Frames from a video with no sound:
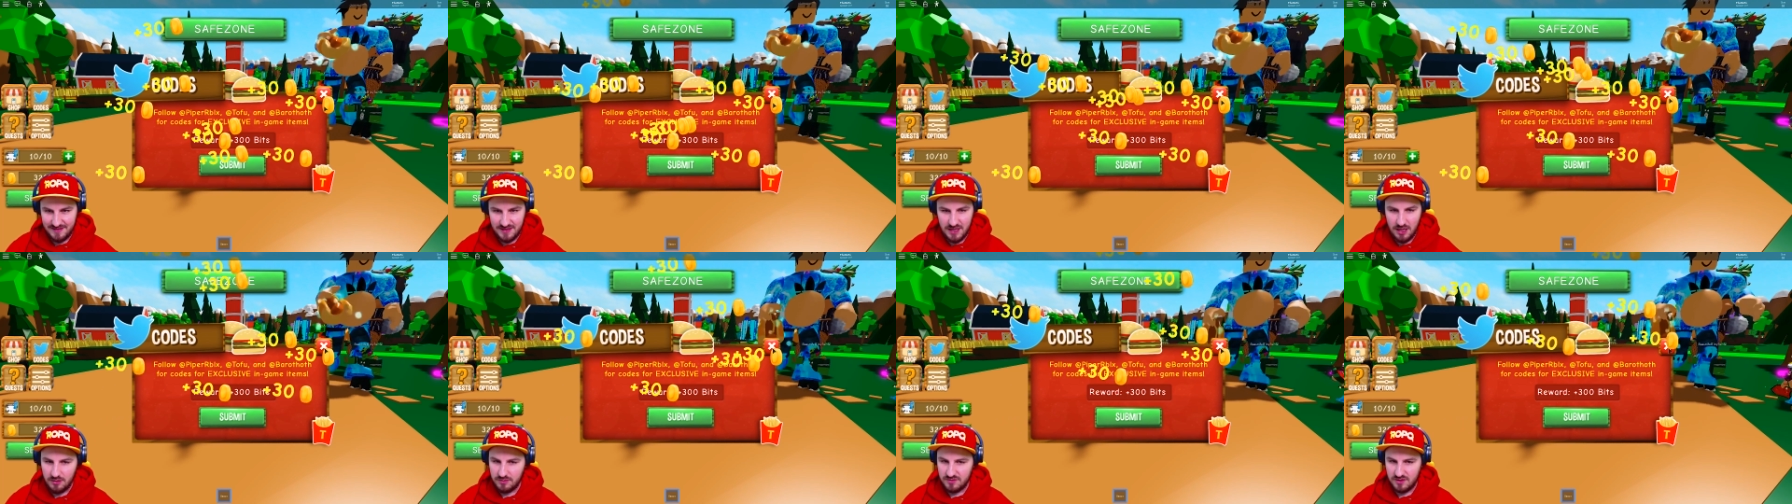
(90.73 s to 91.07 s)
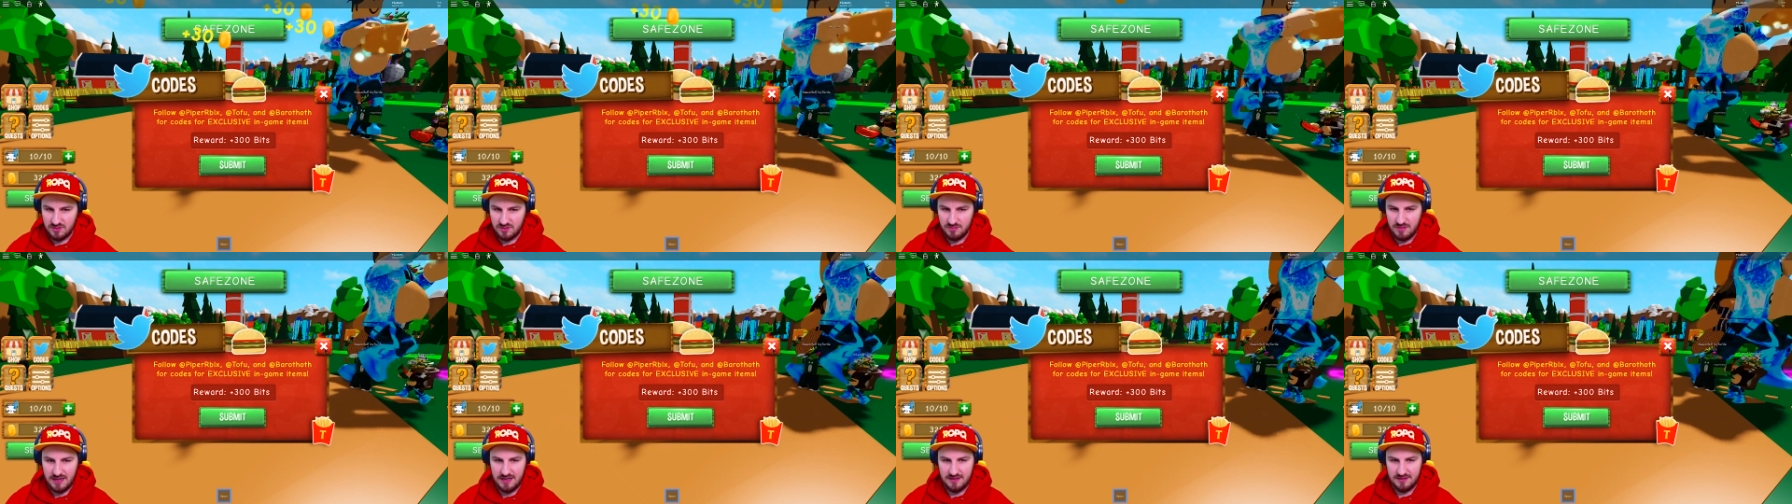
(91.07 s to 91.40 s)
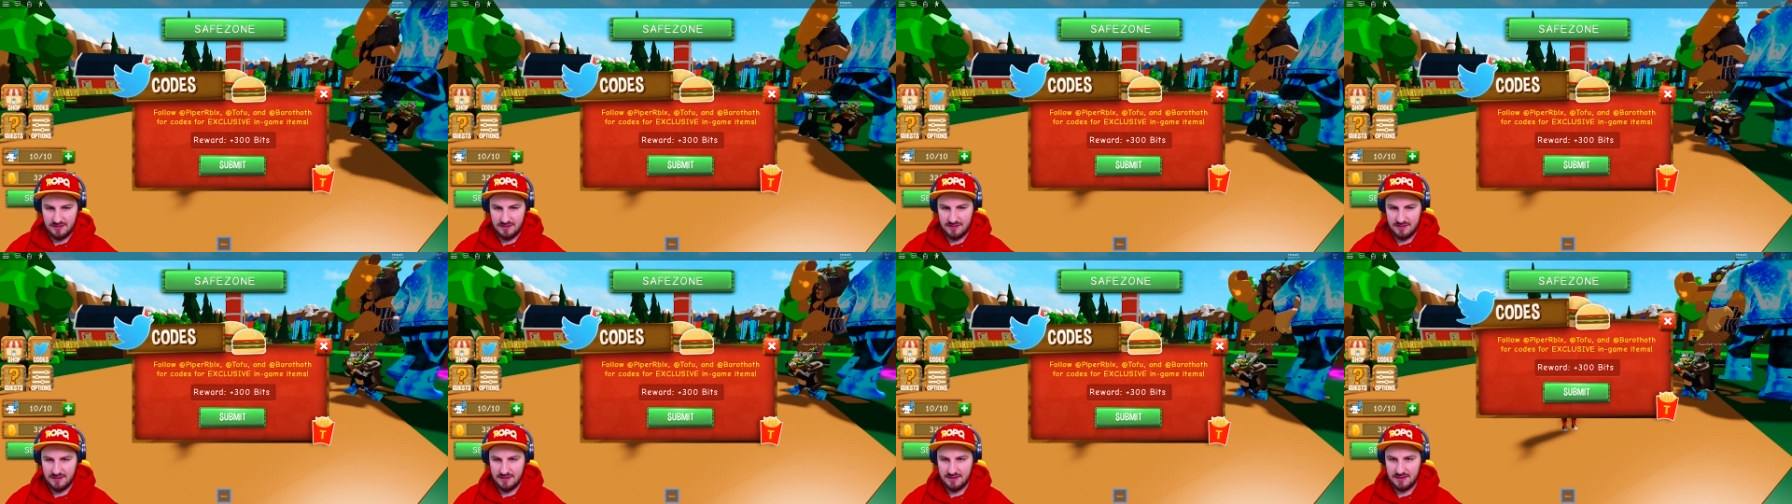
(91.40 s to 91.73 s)
No, it doesn't
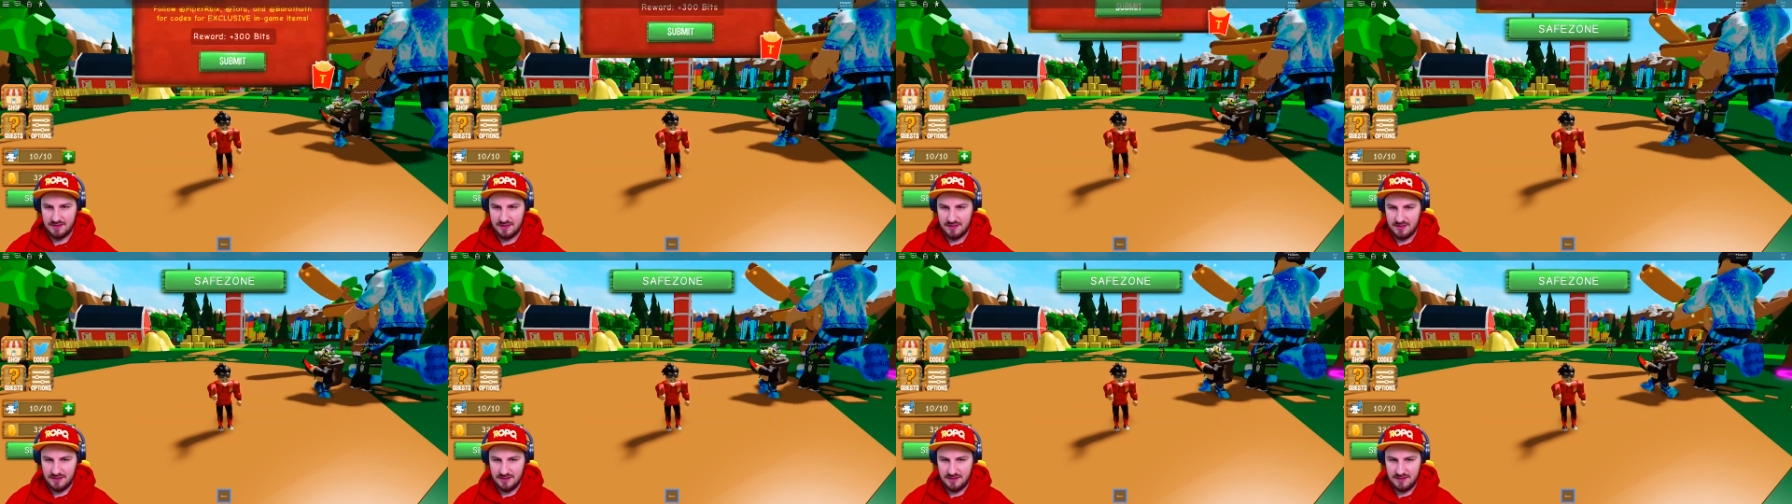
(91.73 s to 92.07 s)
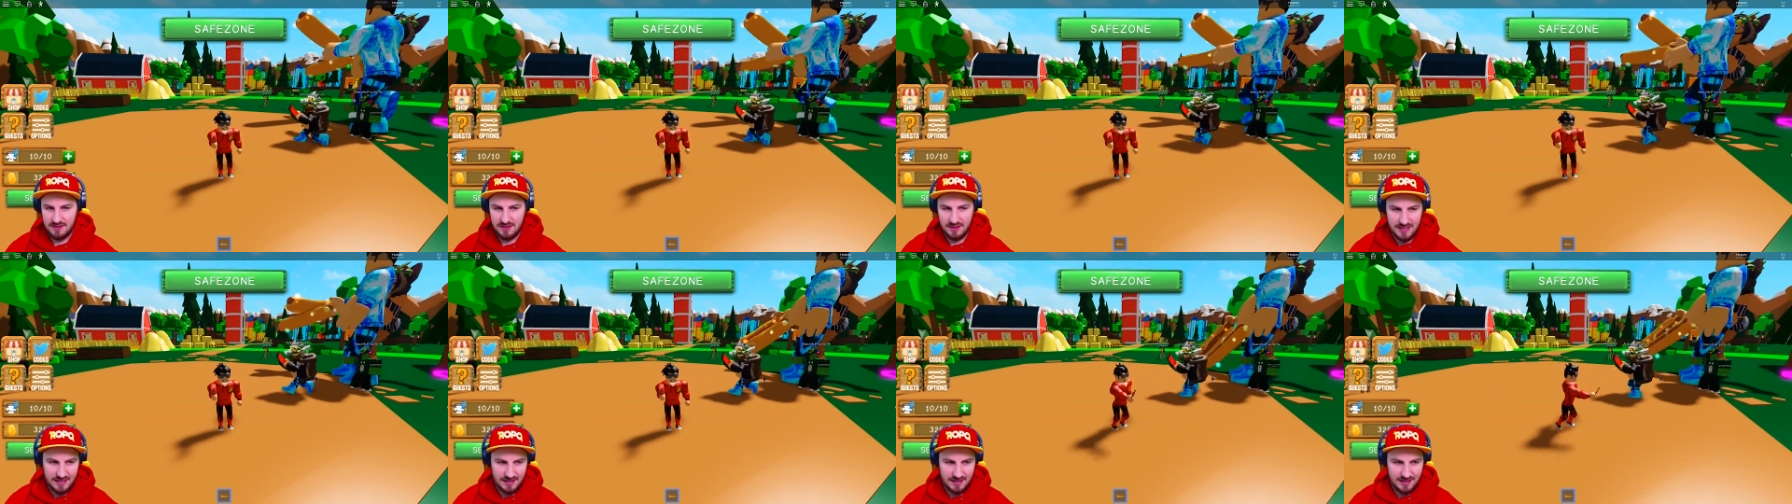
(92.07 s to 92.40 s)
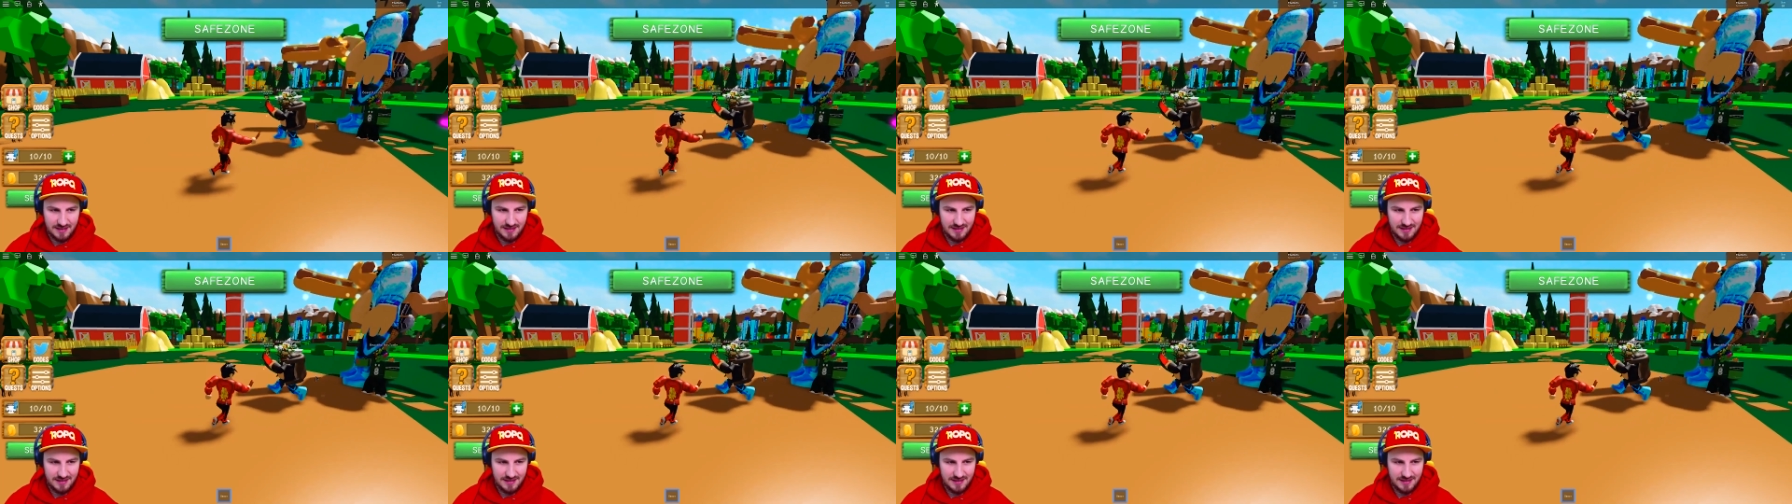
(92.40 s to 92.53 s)
matter. Oh,